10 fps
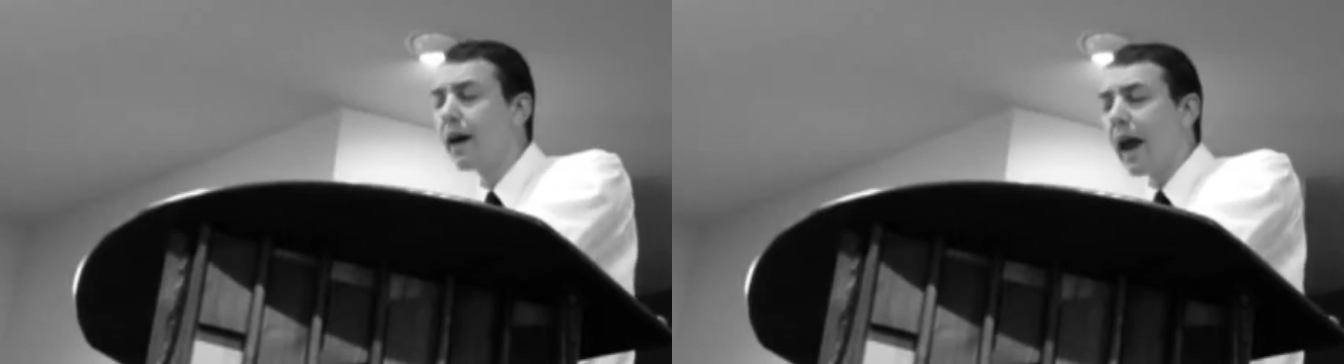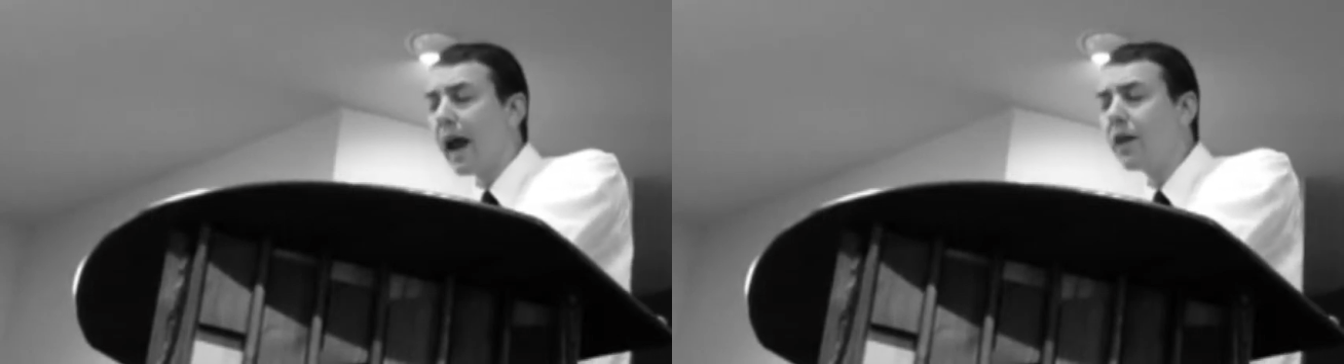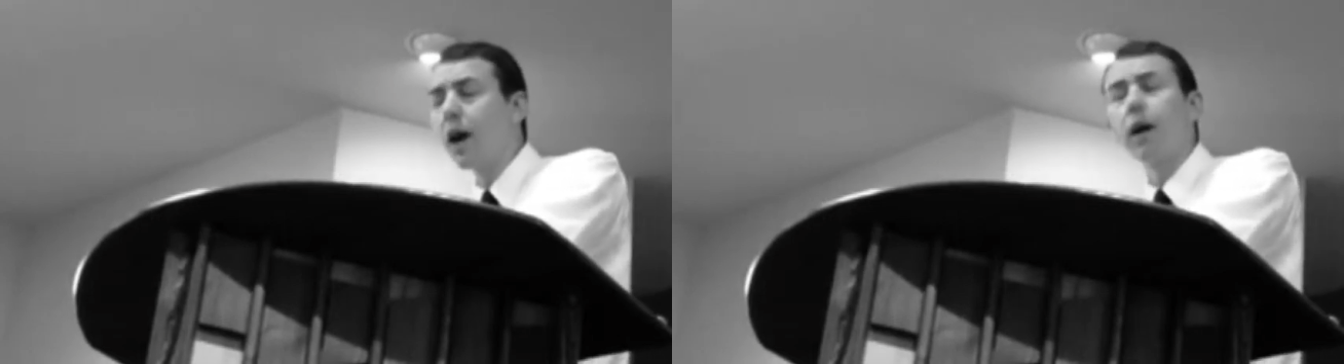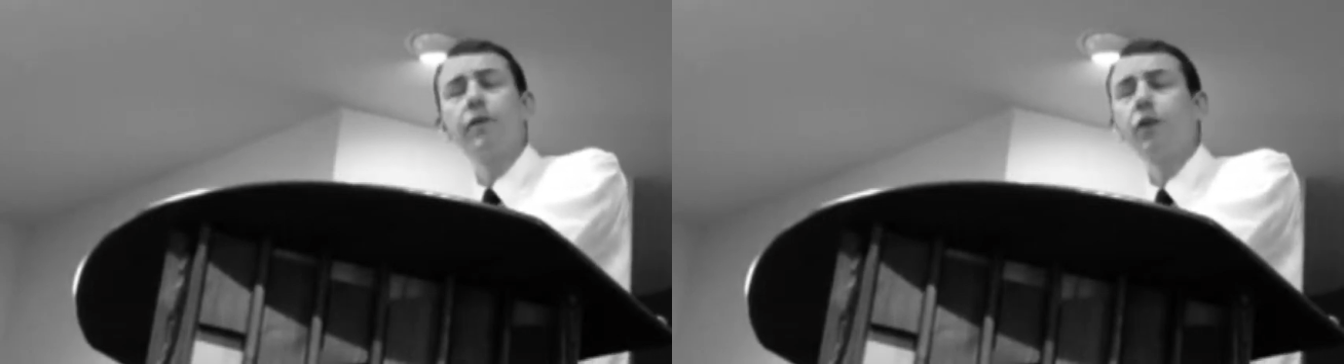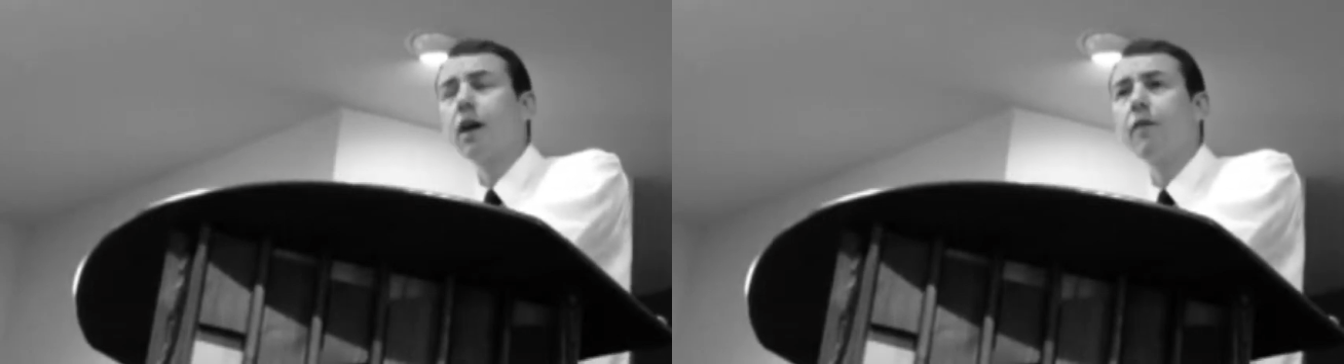and the Ark
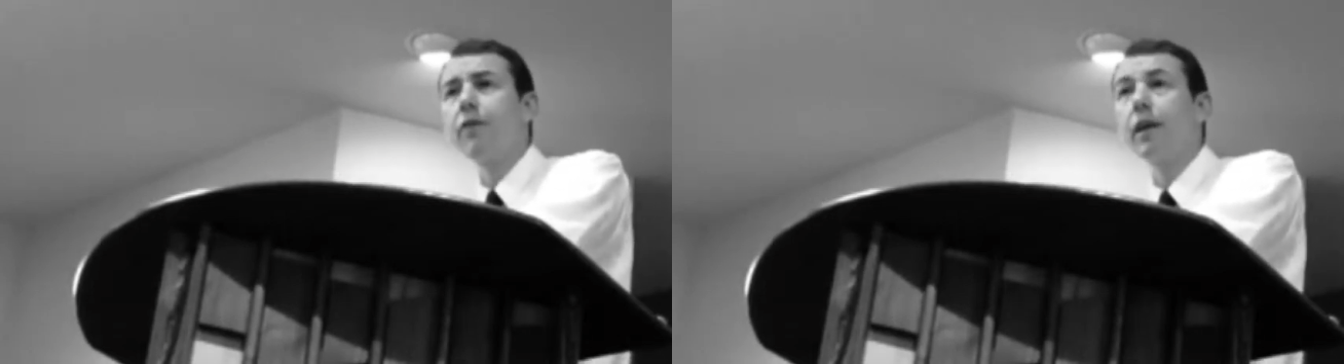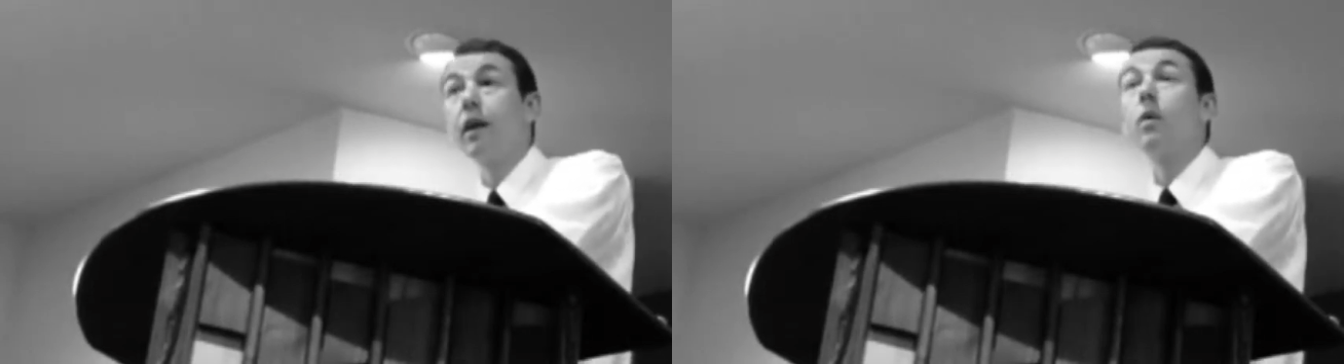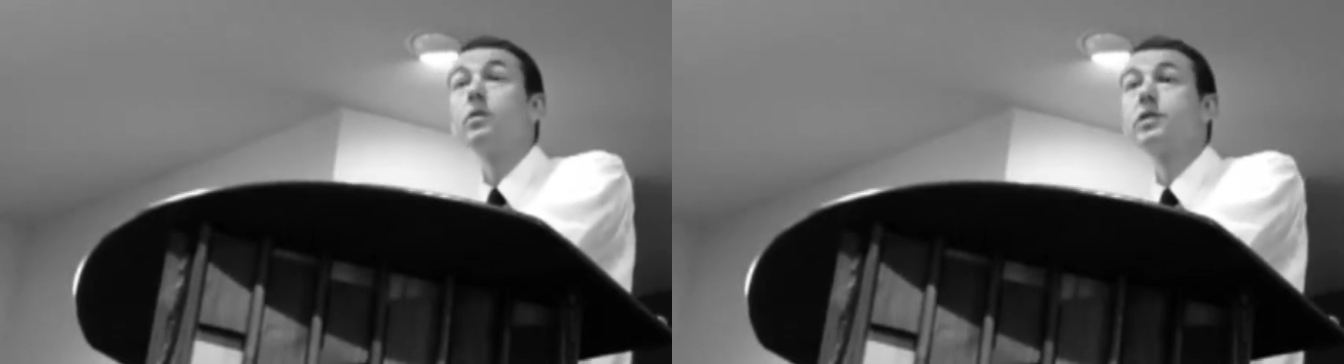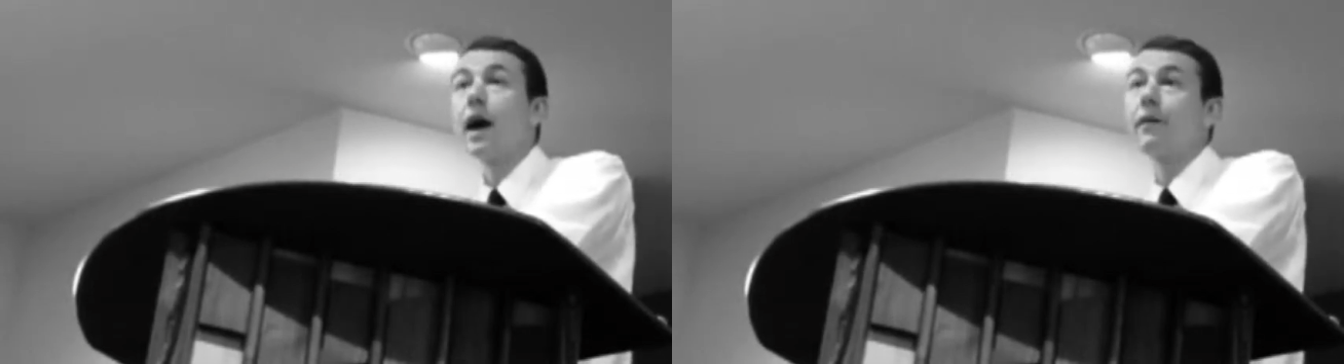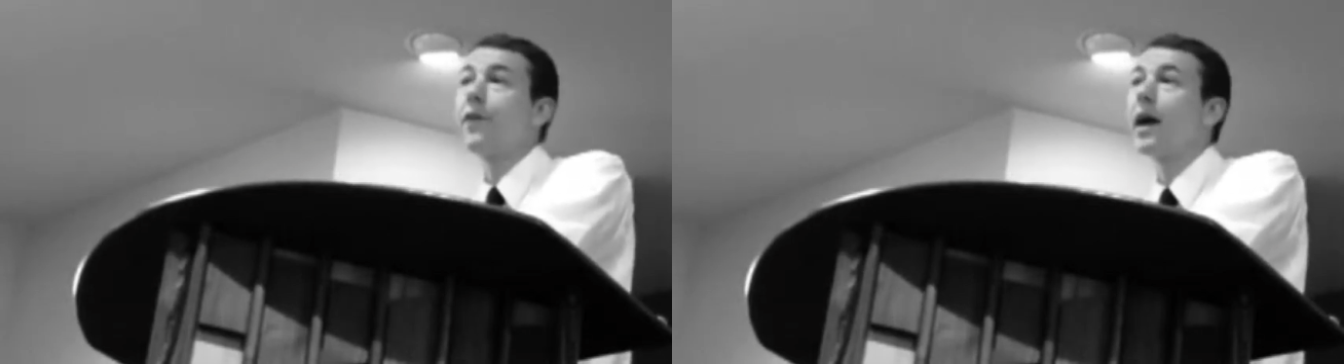of the Covenant was
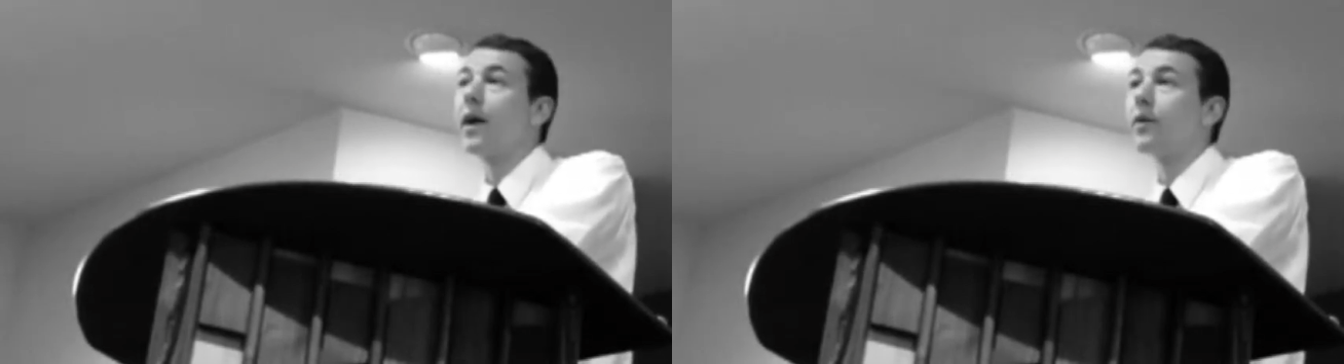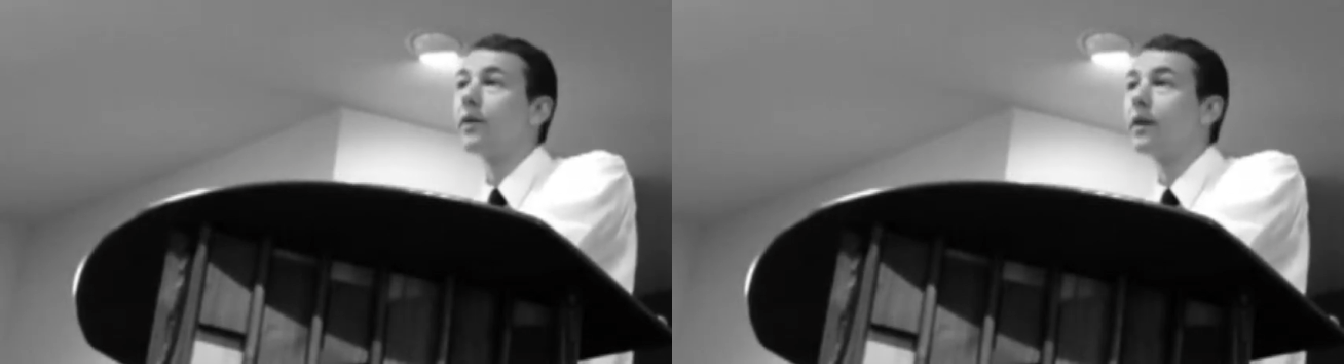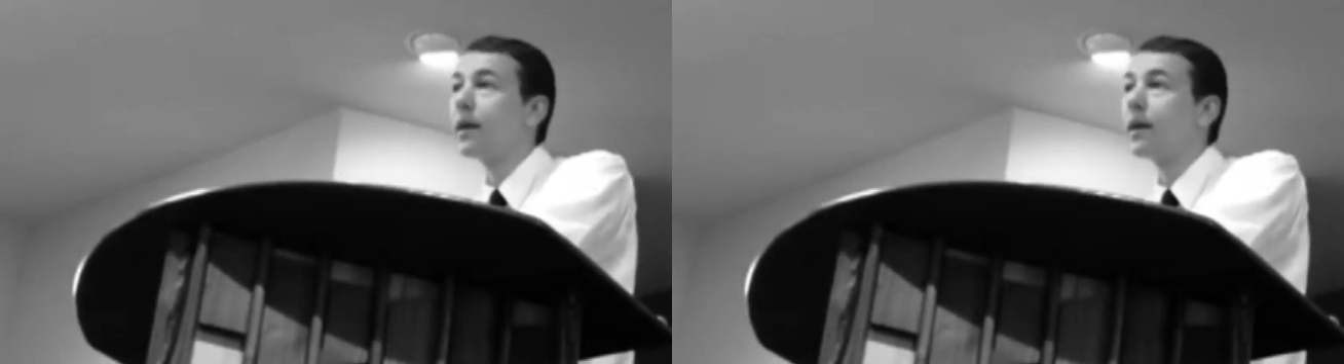not found